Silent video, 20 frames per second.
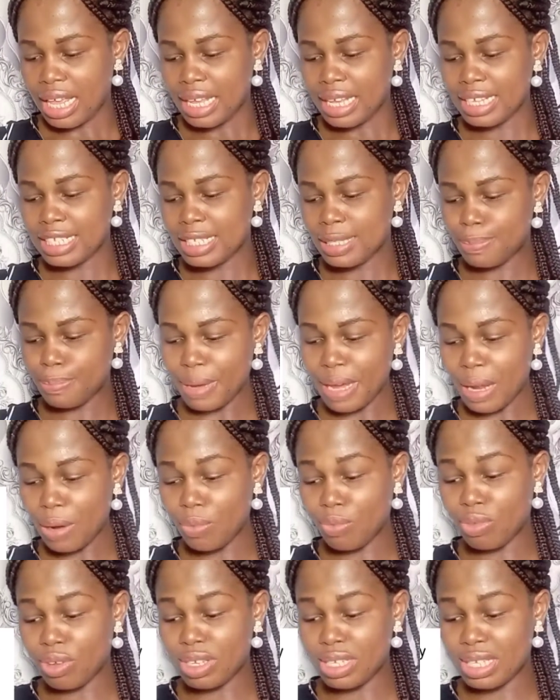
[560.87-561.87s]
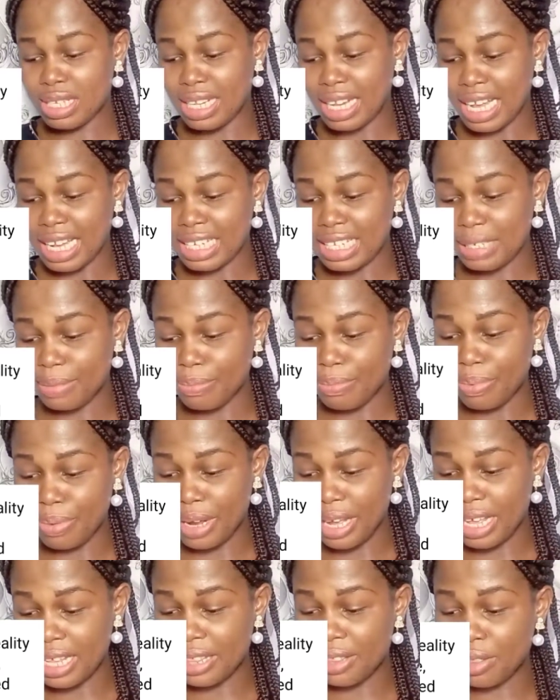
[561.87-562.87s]
His pen was like the
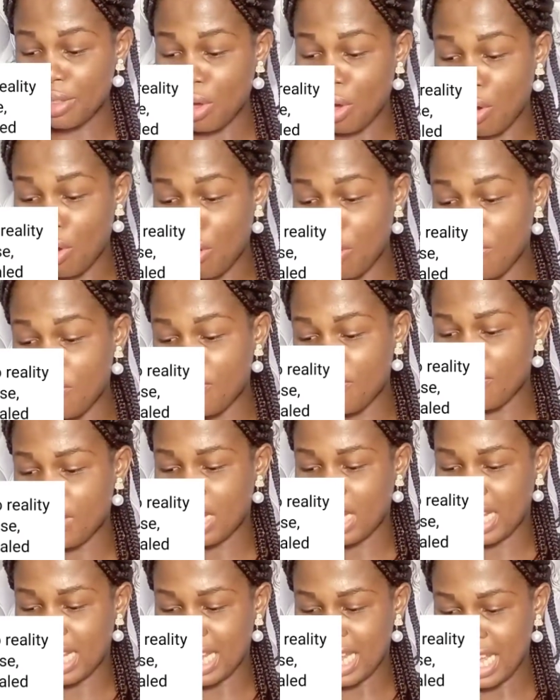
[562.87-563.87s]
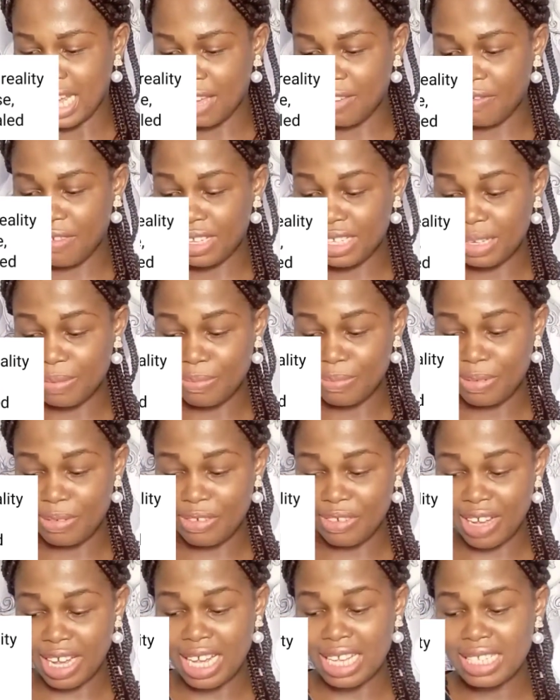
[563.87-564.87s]
breath of life.
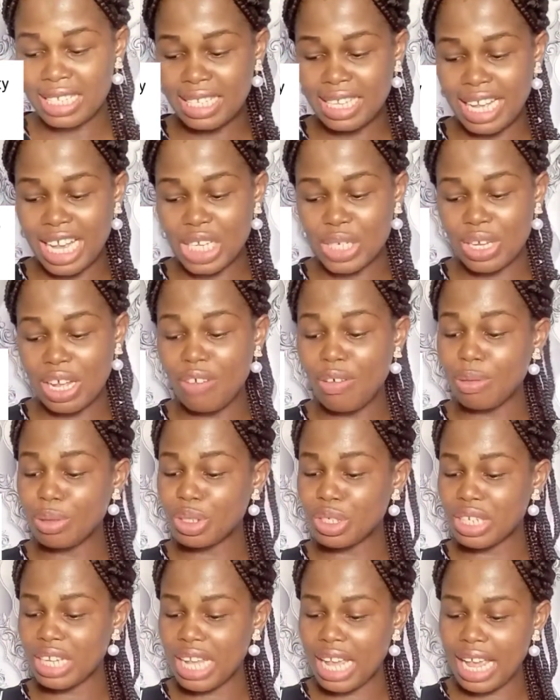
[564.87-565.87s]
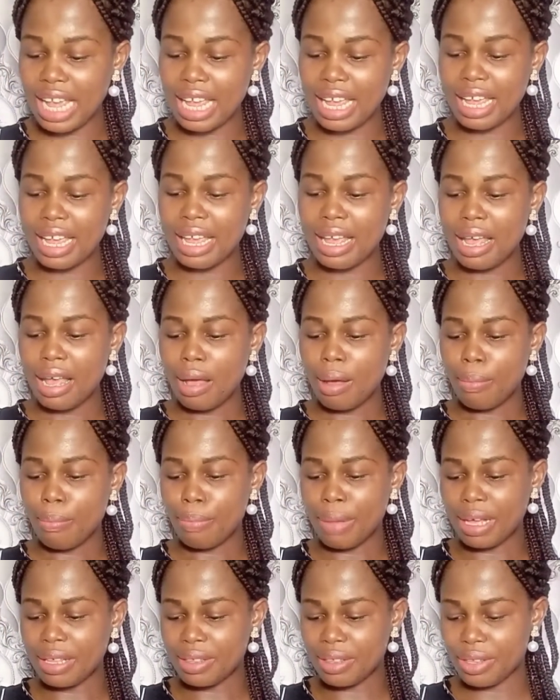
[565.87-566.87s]
Exemplifies dash. I have option A,
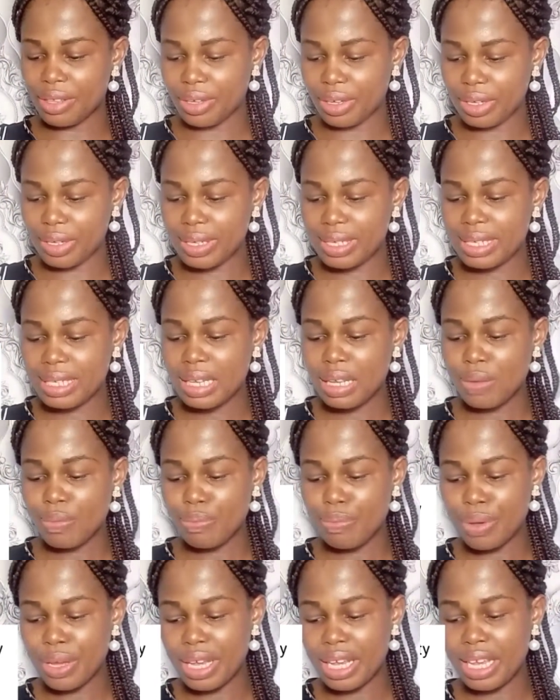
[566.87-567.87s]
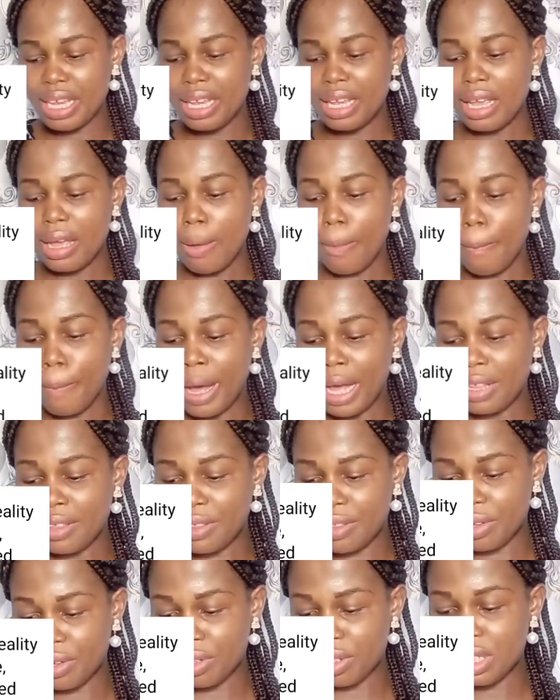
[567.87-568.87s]
Bathos, B,
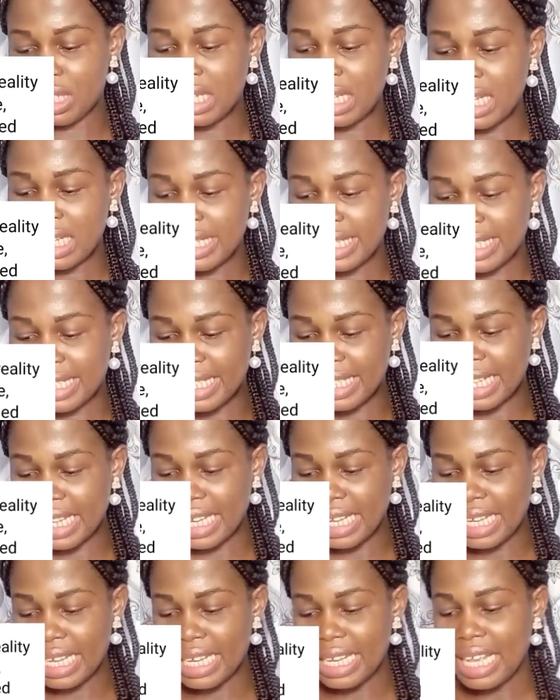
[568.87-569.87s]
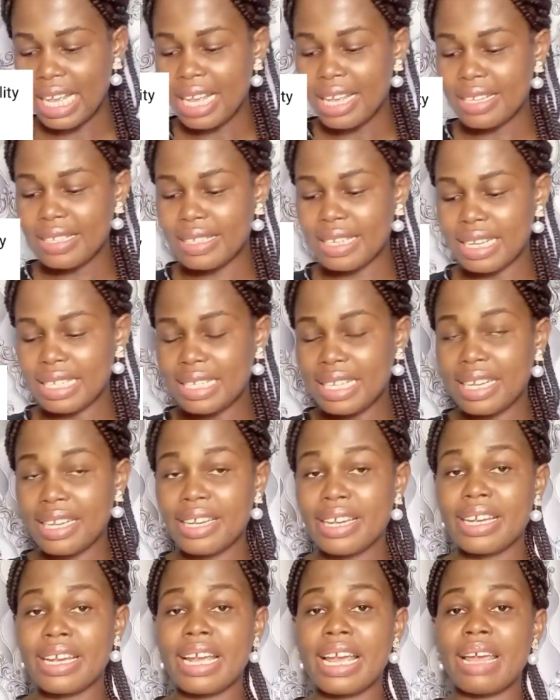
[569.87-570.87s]
Pathos, C,
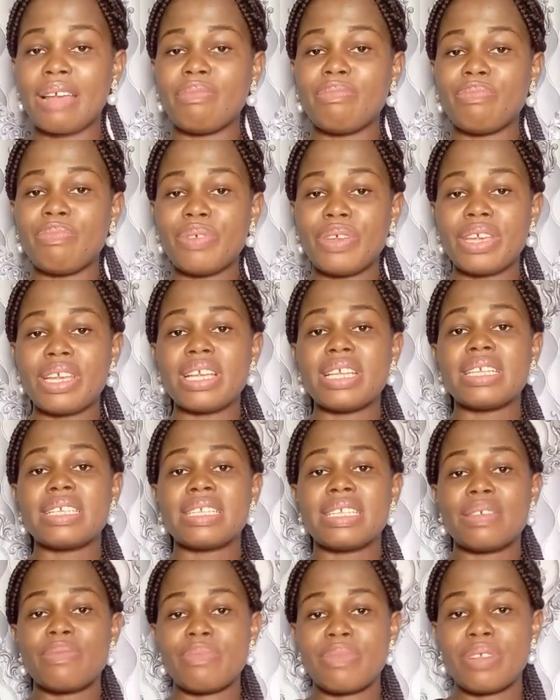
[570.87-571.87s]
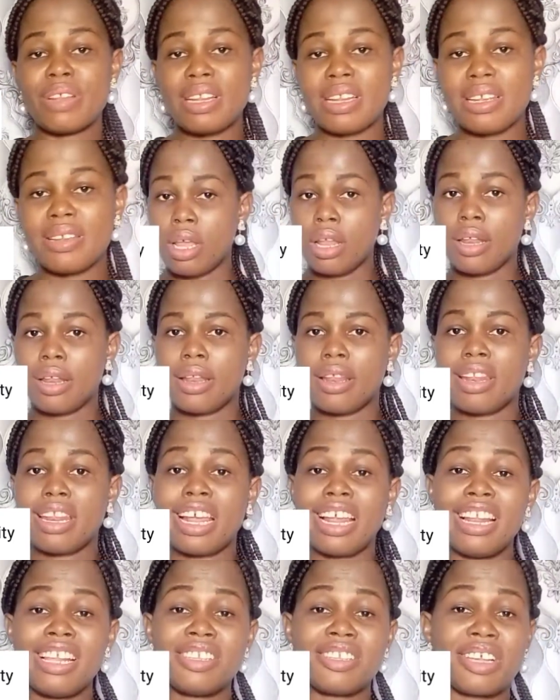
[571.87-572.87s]
Satire, and B, Simile.
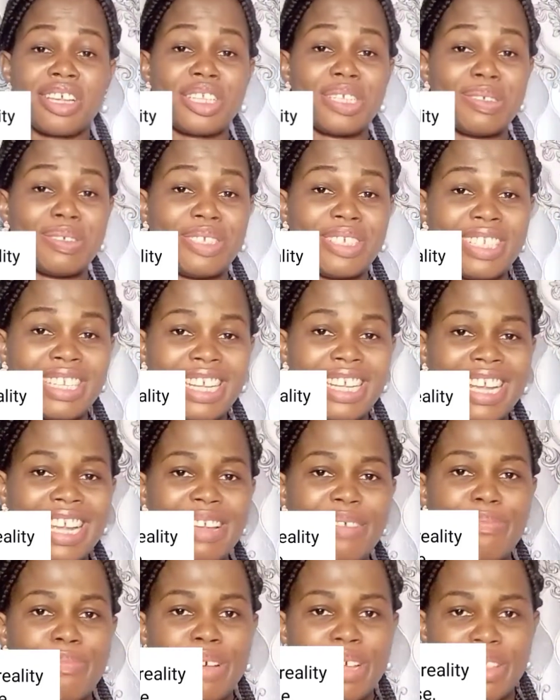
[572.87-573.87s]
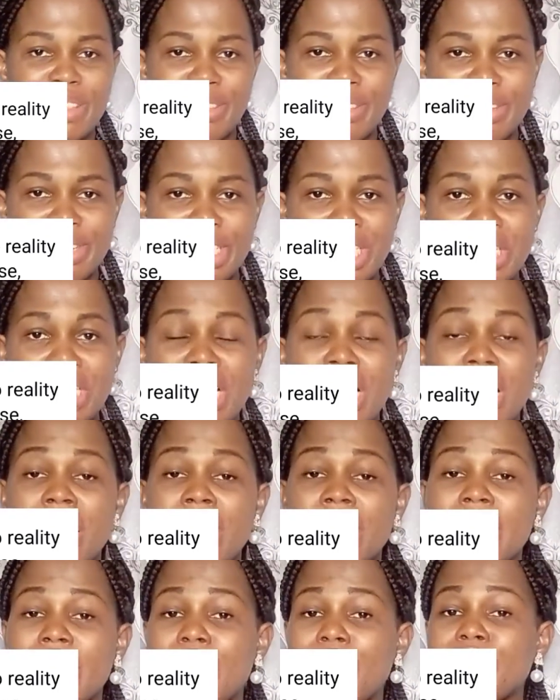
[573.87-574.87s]
Now let's get option A, Bathos.
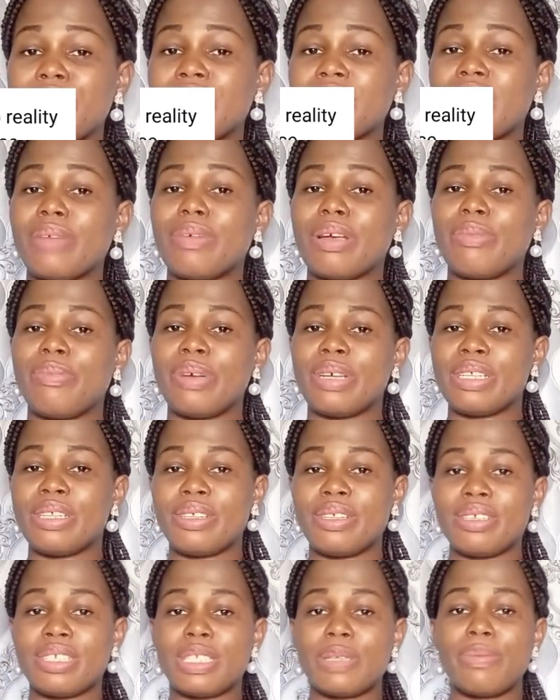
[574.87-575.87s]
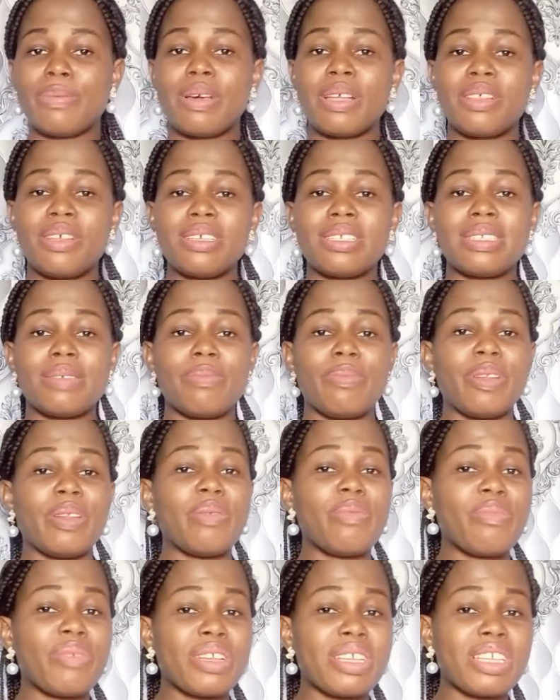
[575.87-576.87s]
Now we talk about Bathos. Bathos simply
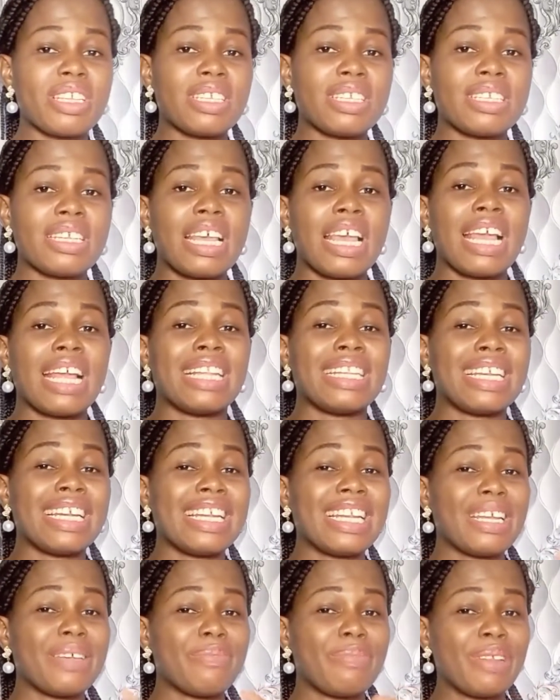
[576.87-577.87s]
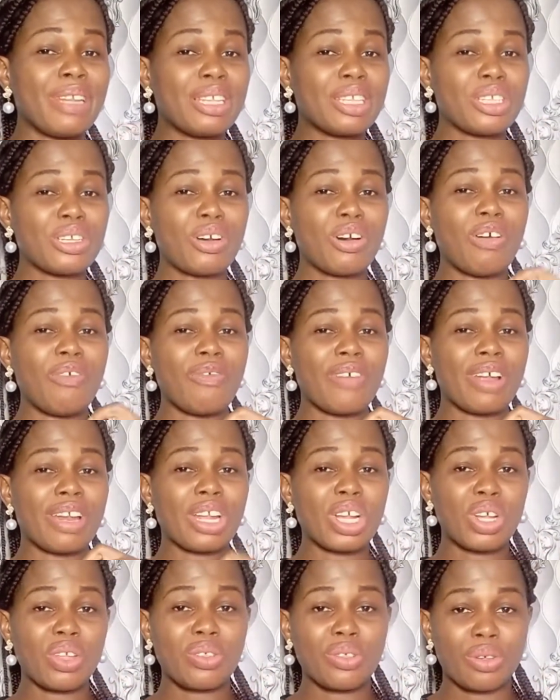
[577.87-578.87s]
means the inability of an
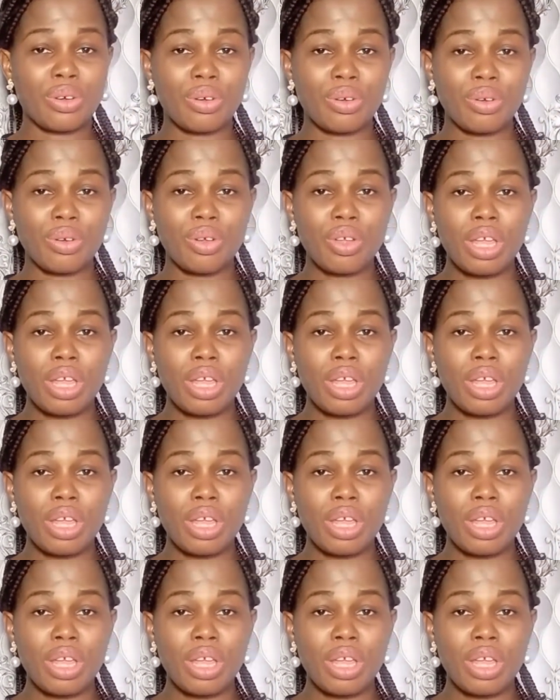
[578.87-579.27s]
author.